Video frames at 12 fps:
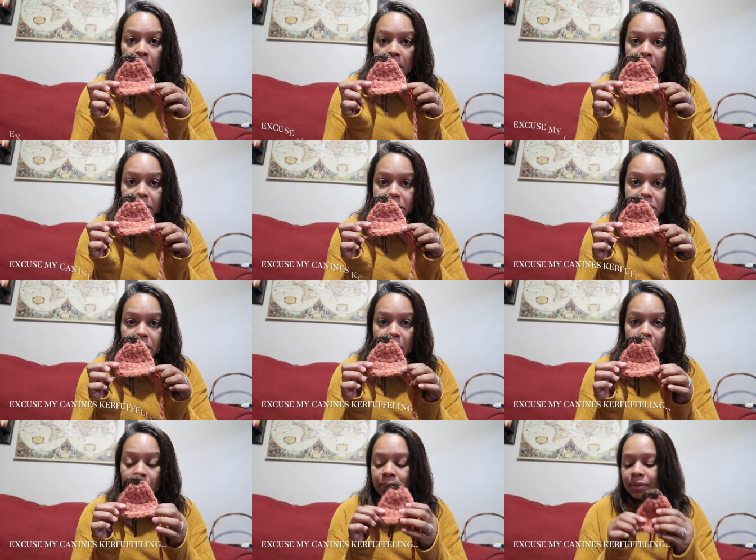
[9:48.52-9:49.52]
like
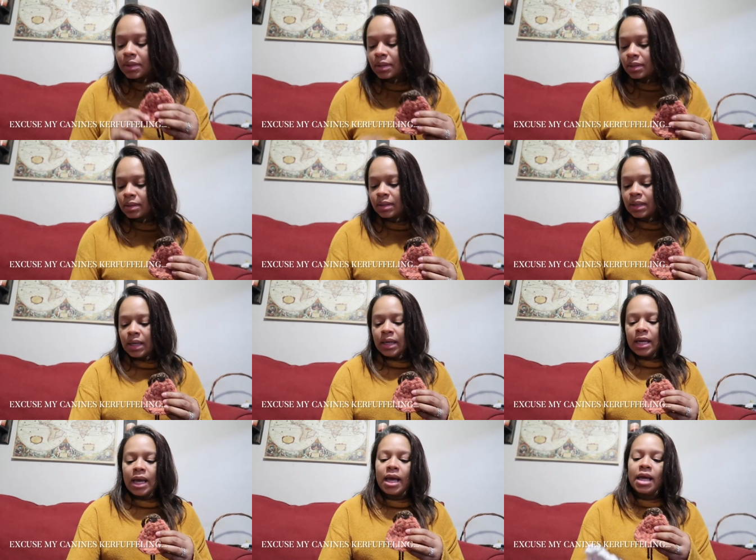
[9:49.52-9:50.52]
so,
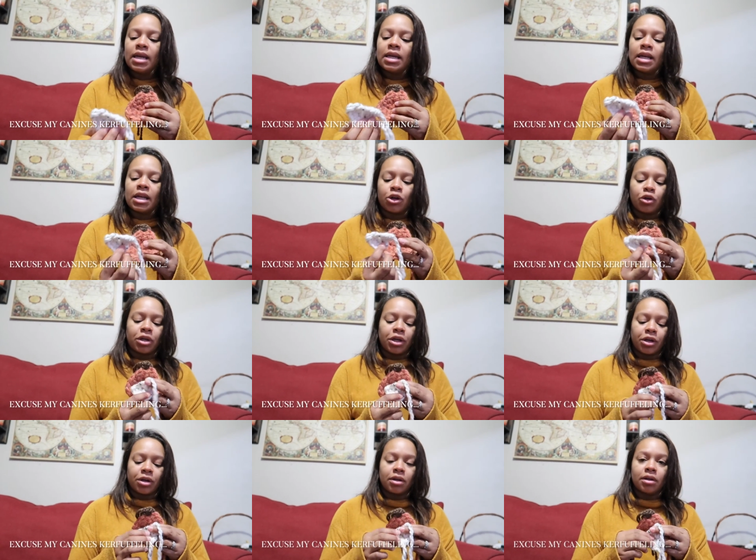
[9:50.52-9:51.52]
and an inner
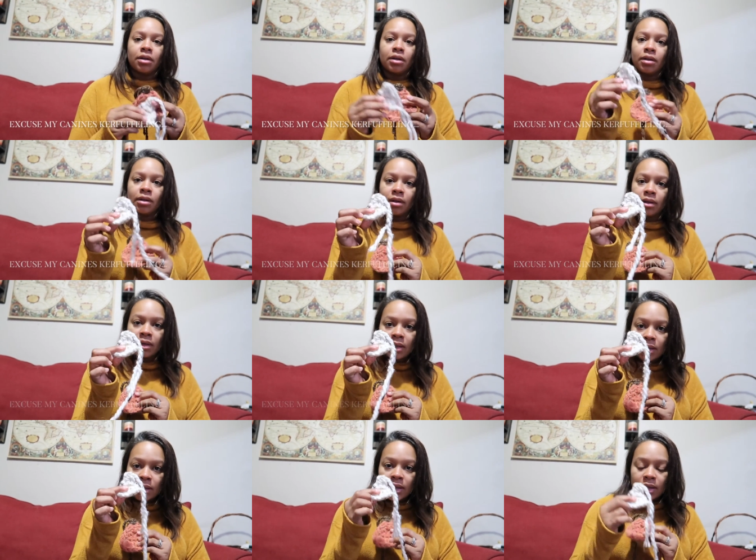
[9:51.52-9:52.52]
ear,
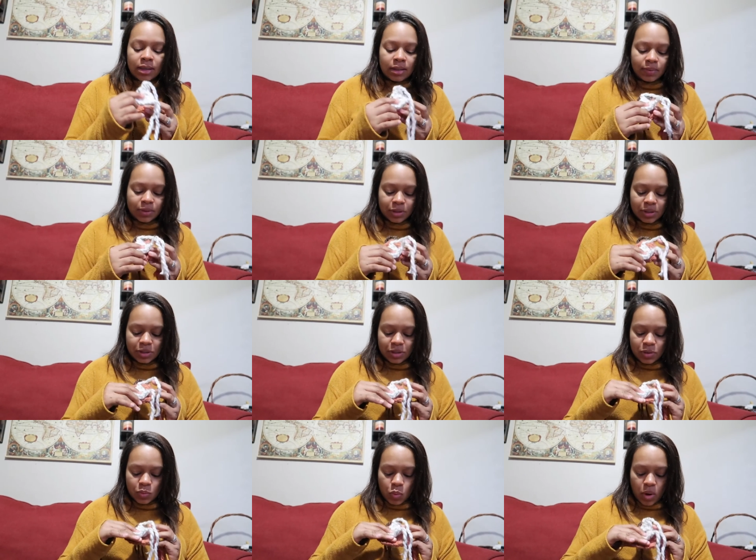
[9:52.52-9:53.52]
which is
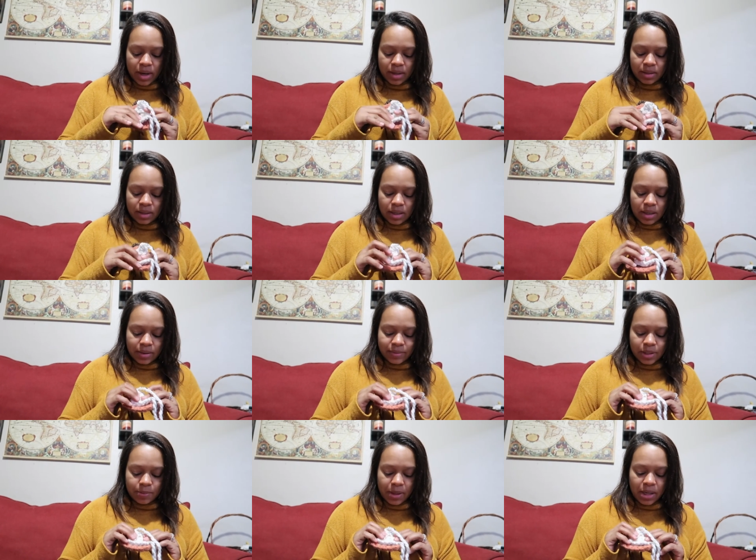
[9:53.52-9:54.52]
just white. I
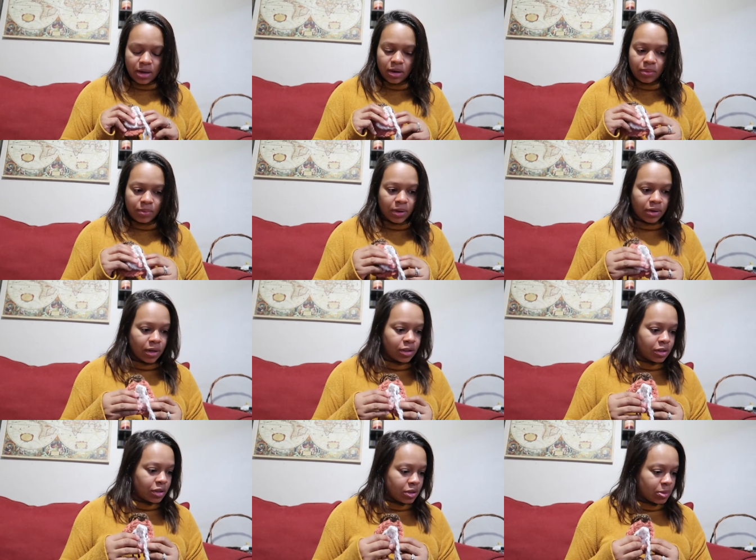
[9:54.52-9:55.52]
was debating on whether I
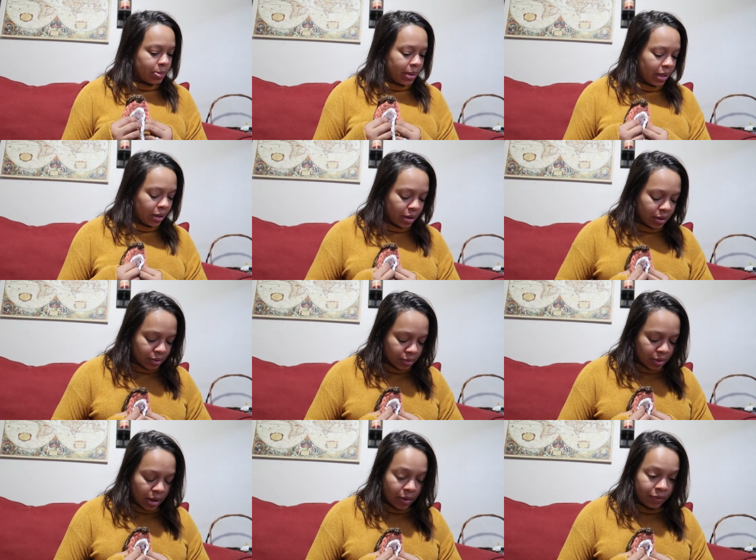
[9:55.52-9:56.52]
should use pink or
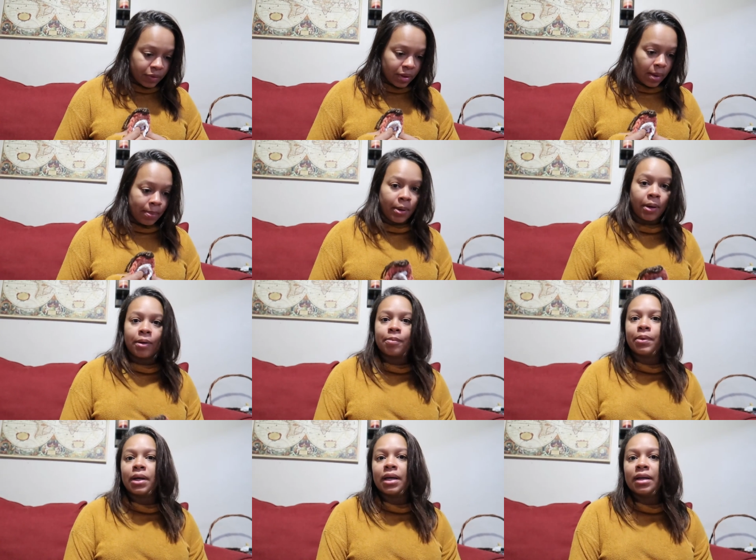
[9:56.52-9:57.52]
not for that part,
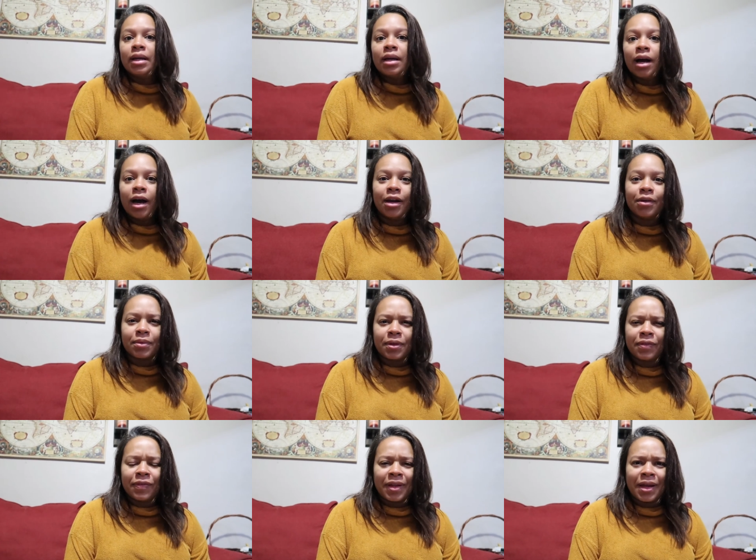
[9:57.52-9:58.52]
but I didn't
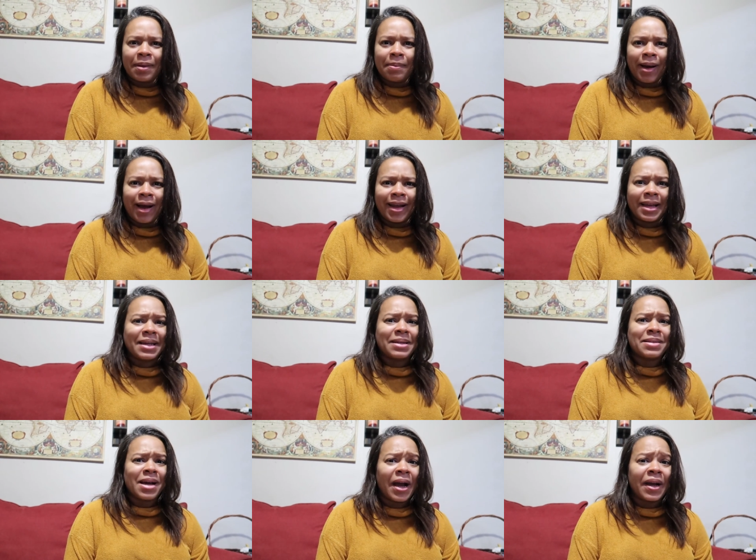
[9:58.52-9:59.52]
really feel like buying an
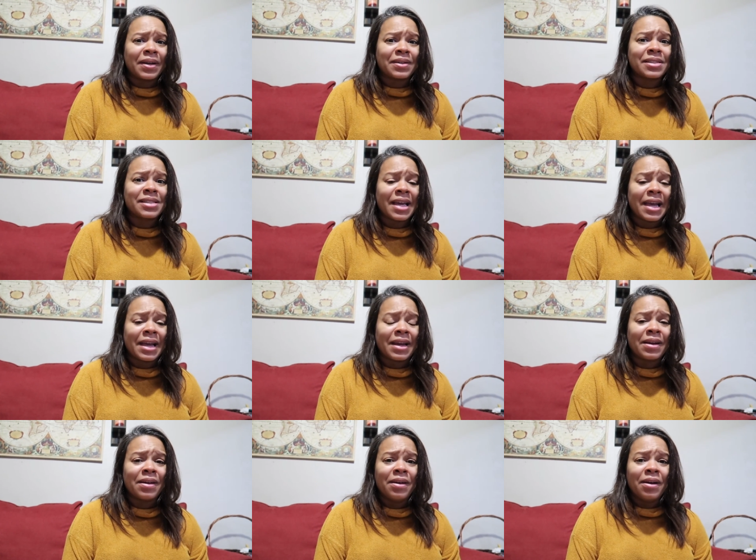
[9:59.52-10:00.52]
entire
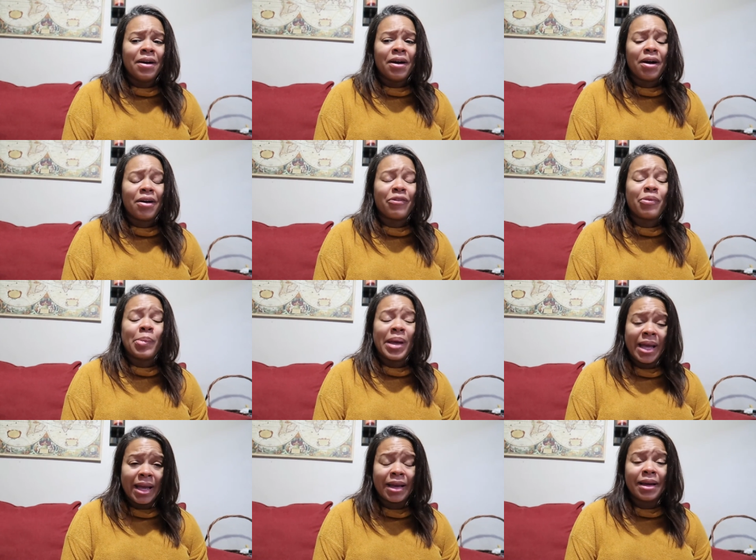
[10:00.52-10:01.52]
skein of
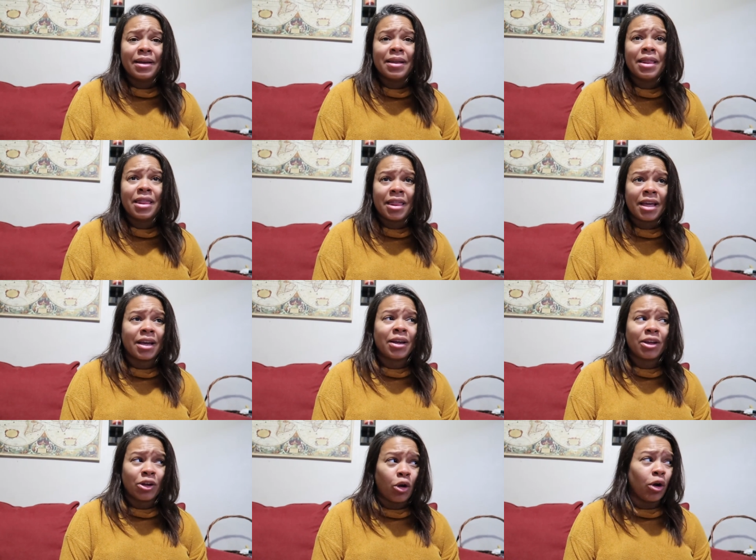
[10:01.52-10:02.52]
pink
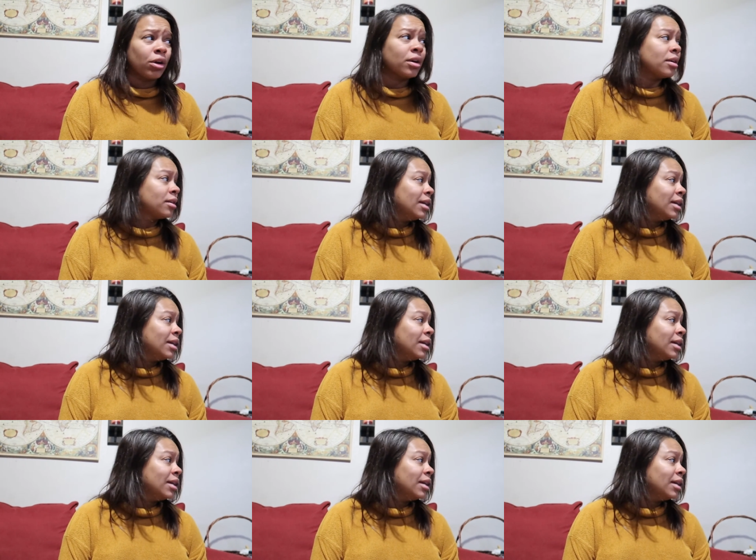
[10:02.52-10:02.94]
thick yarn